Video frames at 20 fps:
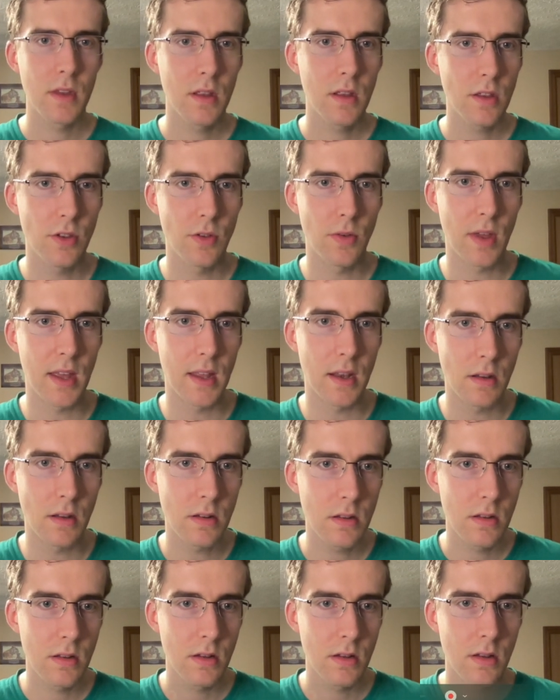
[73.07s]
you can,
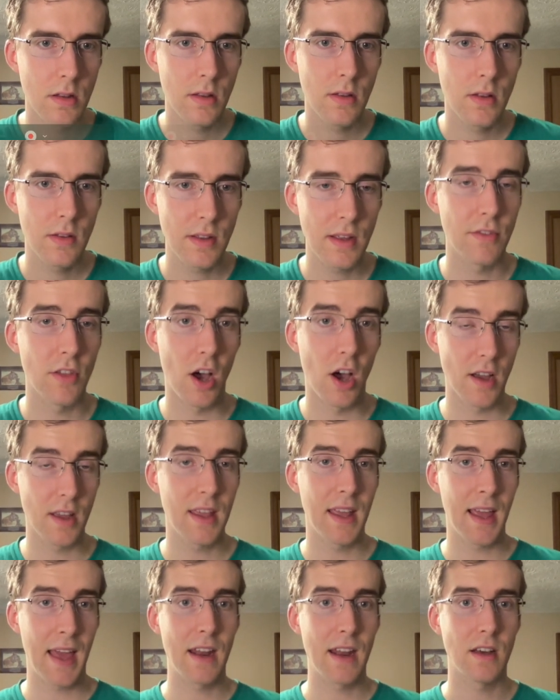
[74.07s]
if you have the
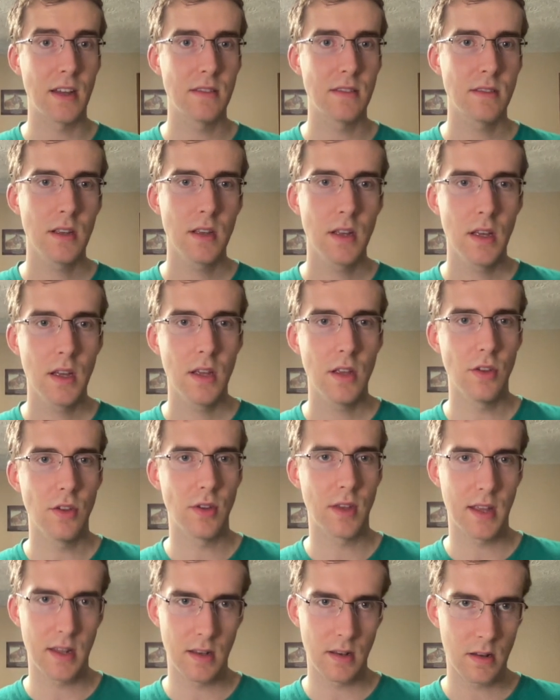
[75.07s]
AnKing add-ons, you
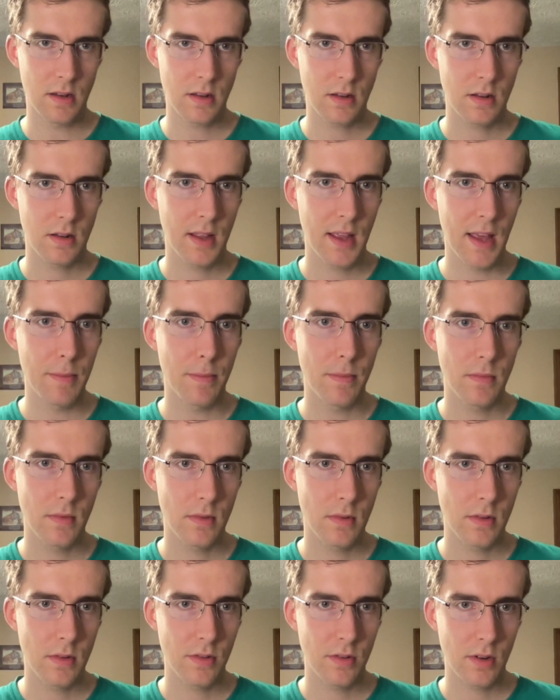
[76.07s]
can hit
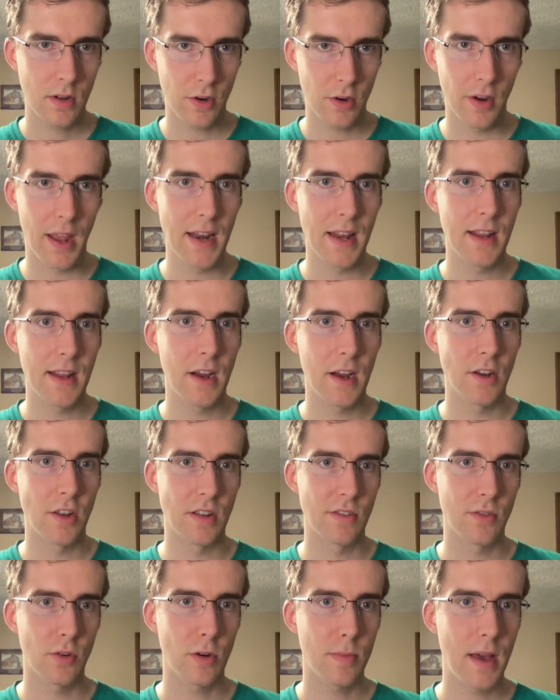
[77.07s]
created here and you can
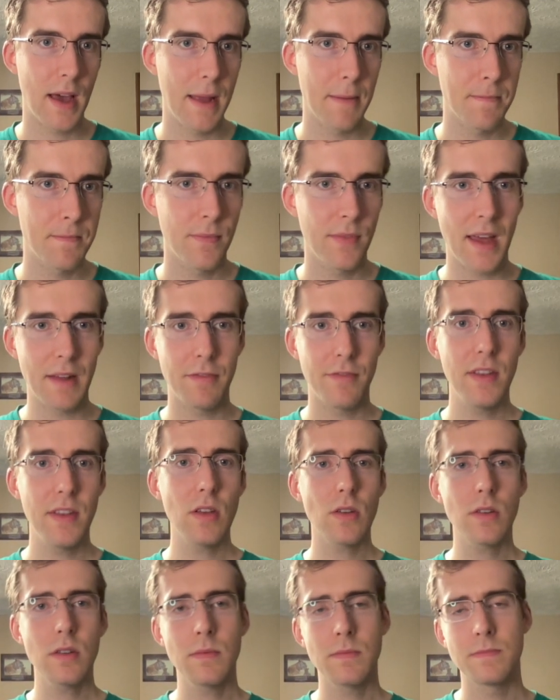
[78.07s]
sort by that
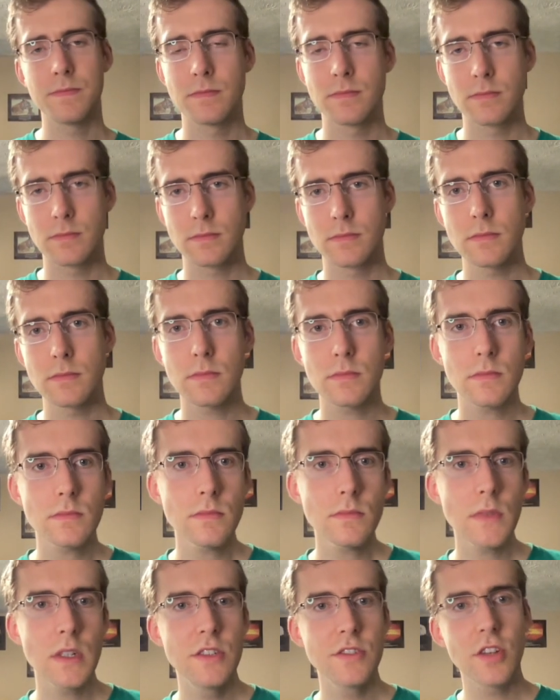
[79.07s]
field.
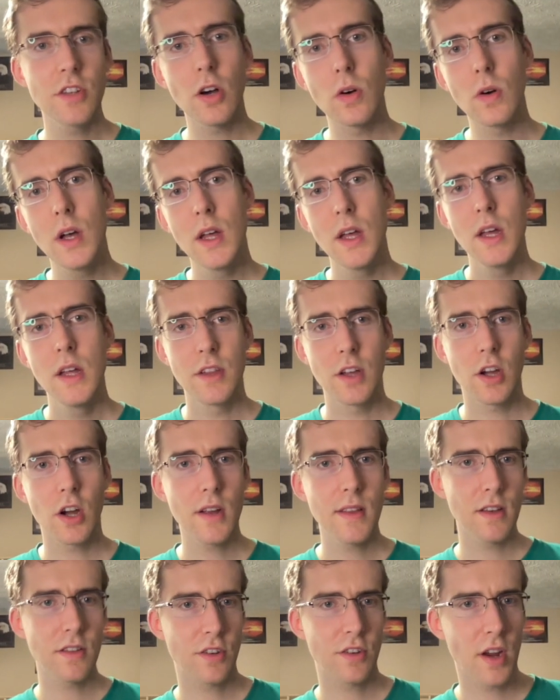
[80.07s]
So the card
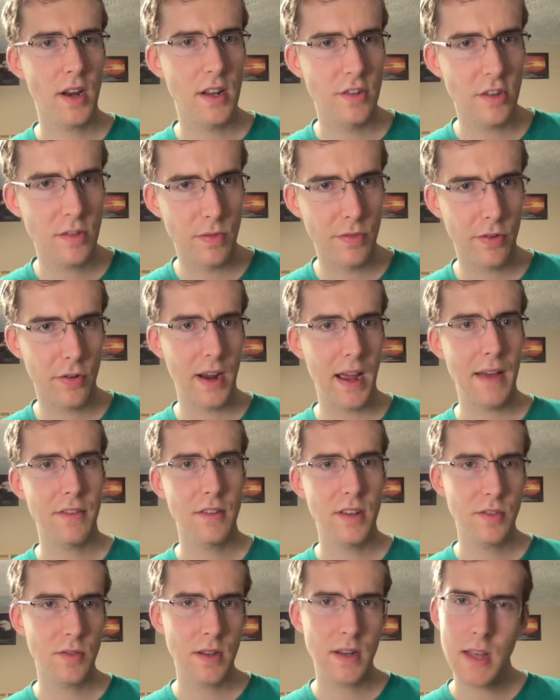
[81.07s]
that was created just before after
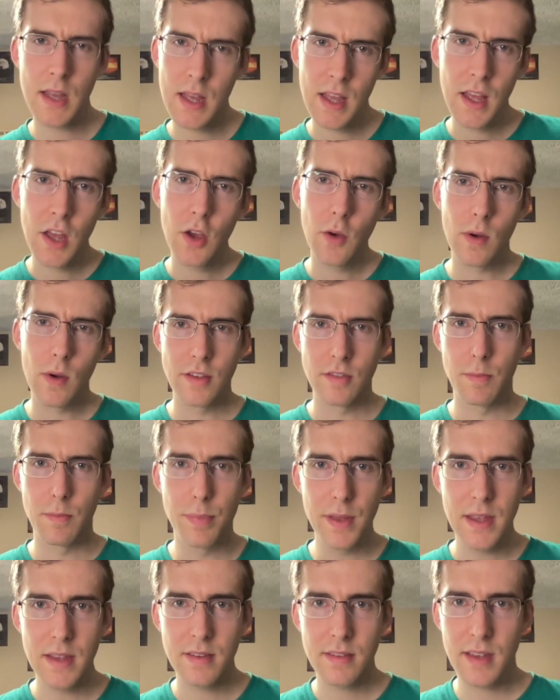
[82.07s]
this one was
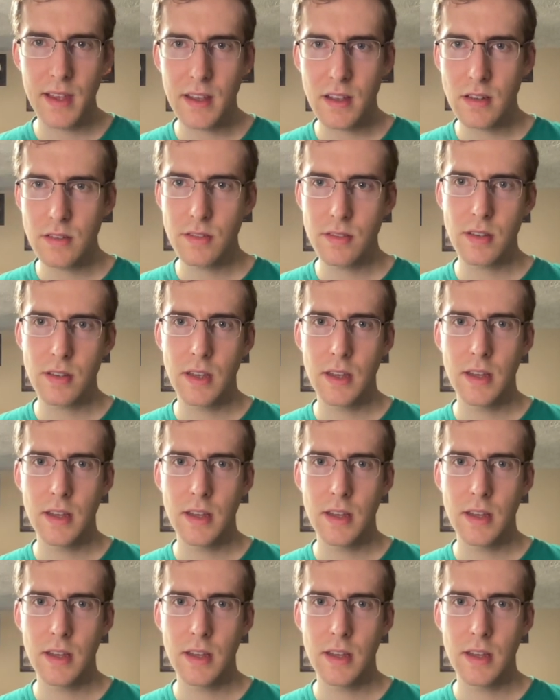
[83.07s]
B cells